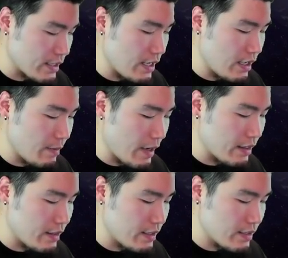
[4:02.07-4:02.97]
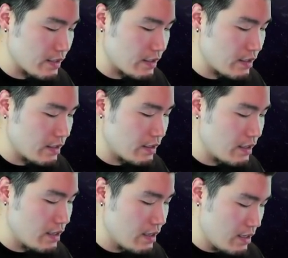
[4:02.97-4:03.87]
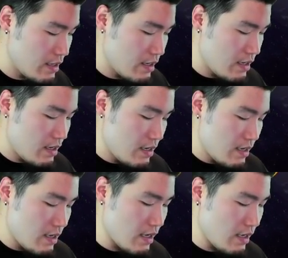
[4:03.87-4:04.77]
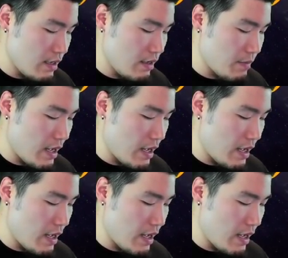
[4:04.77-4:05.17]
um, on this turn, um,